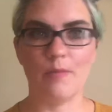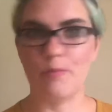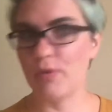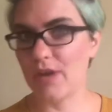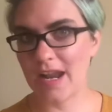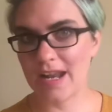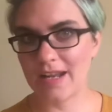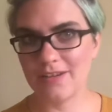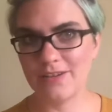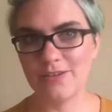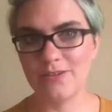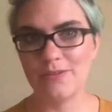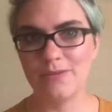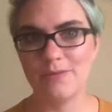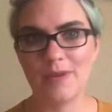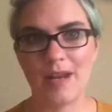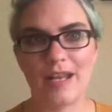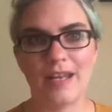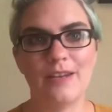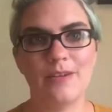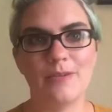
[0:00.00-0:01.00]
brand new,
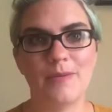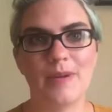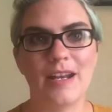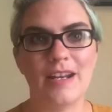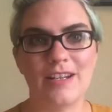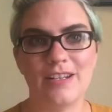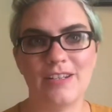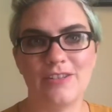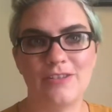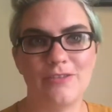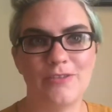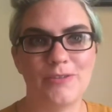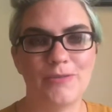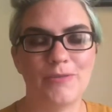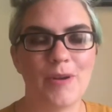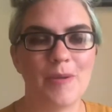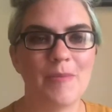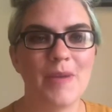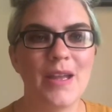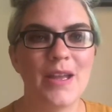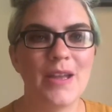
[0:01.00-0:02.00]
ready to wear, to choose
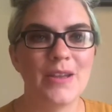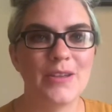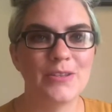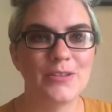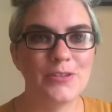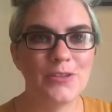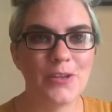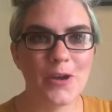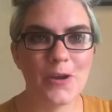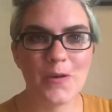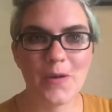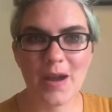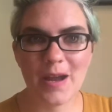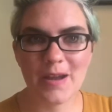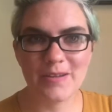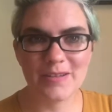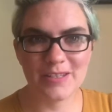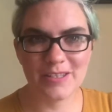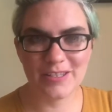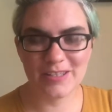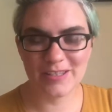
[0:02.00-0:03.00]
from. So
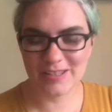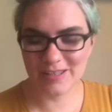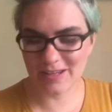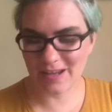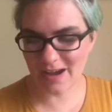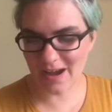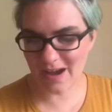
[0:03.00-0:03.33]
I was